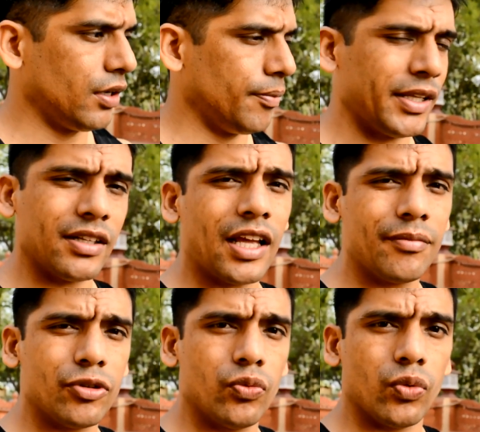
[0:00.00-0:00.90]
By the time
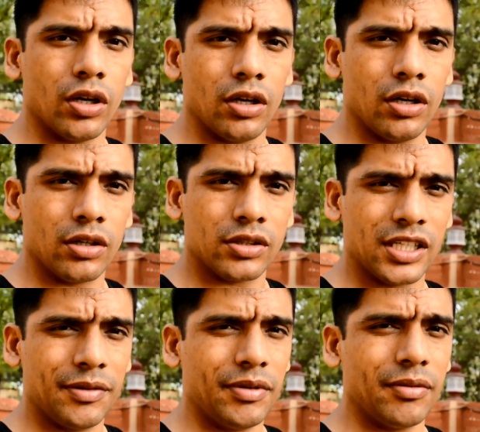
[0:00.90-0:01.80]
you
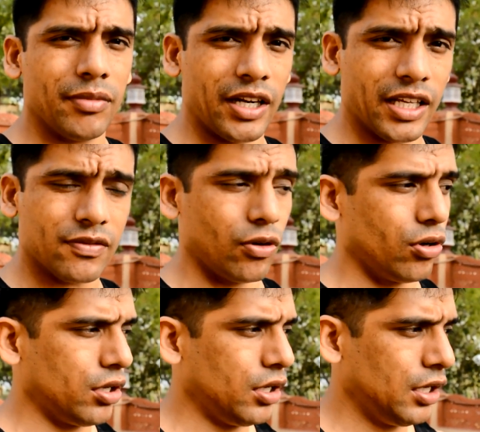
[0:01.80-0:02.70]
see me in my next
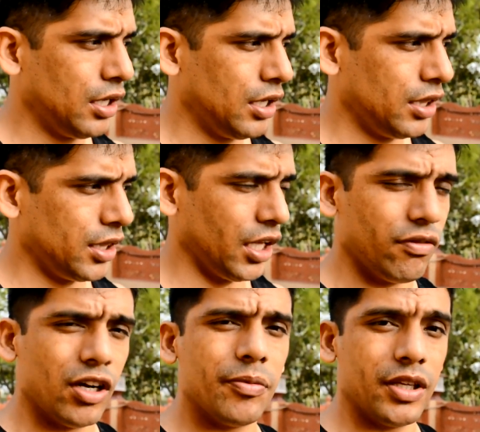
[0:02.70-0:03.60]
vlog, there
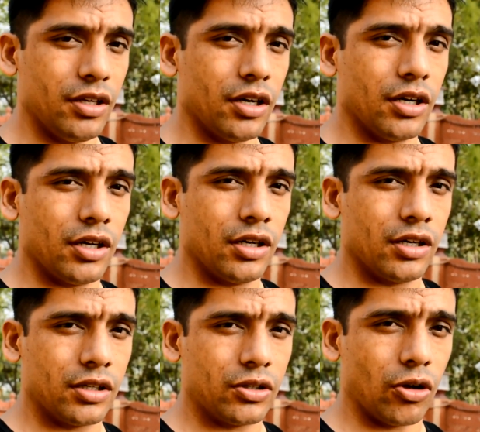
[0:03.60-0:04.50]
will be
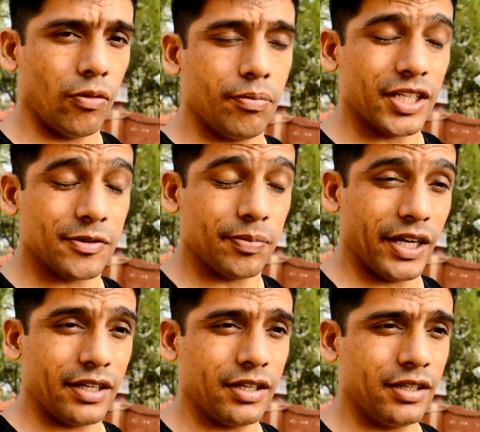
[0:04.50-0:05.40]
a top base plate,